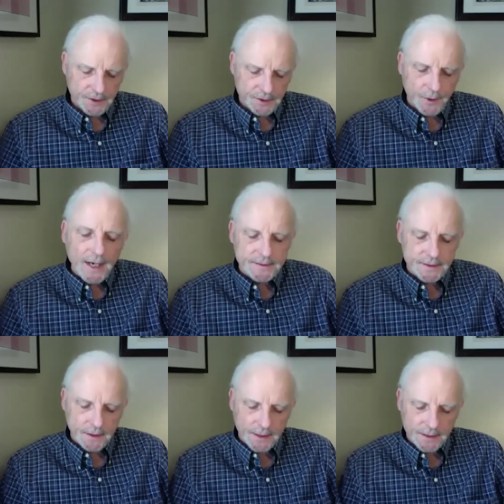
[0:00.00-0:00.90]
It's
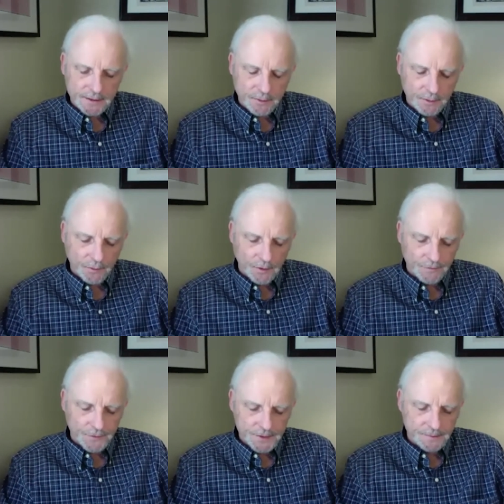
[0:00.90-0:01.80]
practical
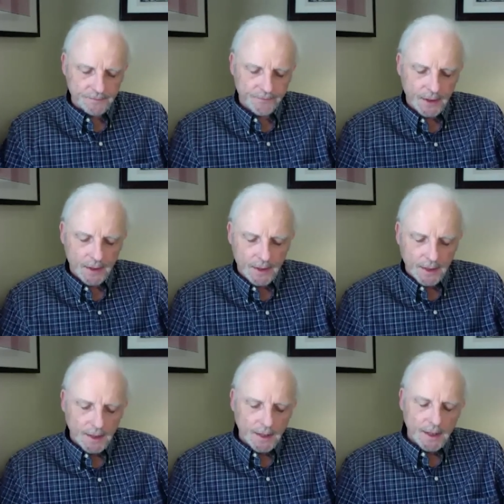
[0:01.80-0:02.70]
anthropomorphism,
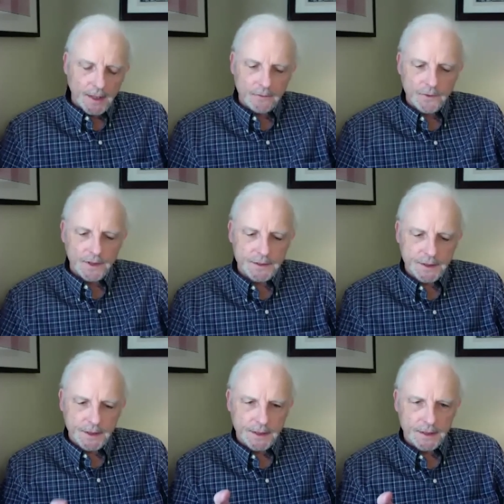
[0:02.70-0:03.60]
in
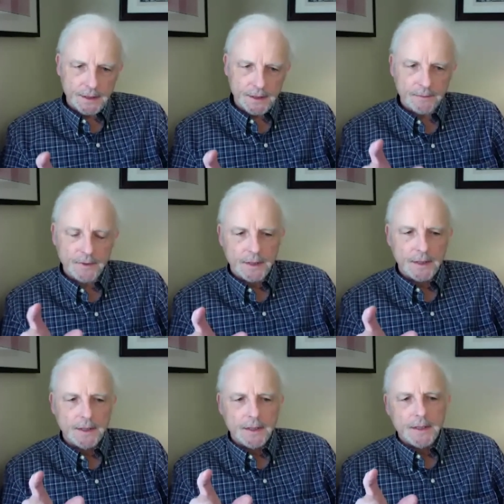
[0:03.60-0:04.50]
which
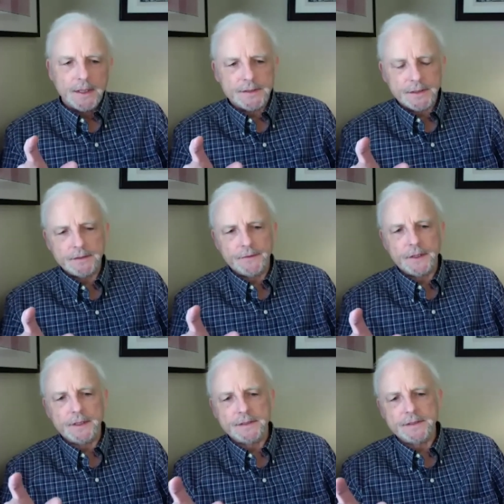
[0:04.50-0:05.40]
he says if you're
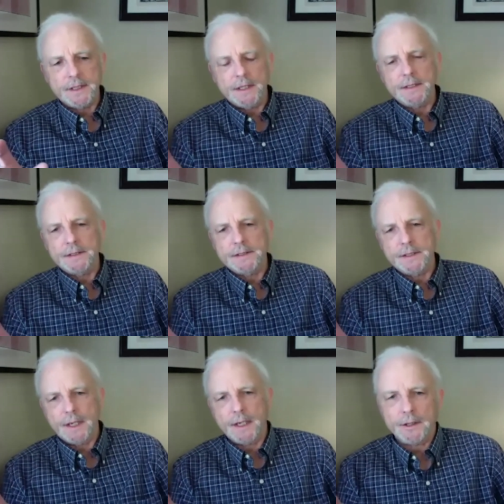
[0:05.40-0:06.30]
going to study a
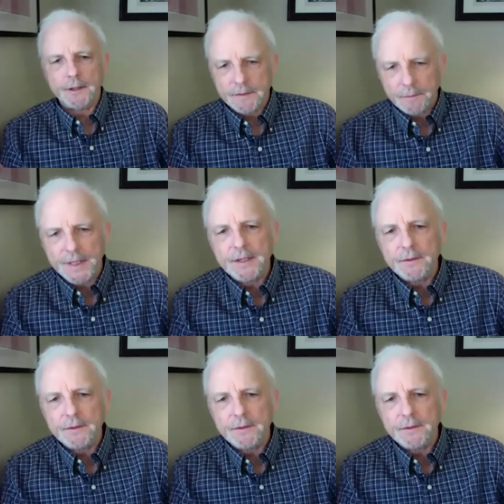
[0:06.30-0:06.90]
snake, you have to be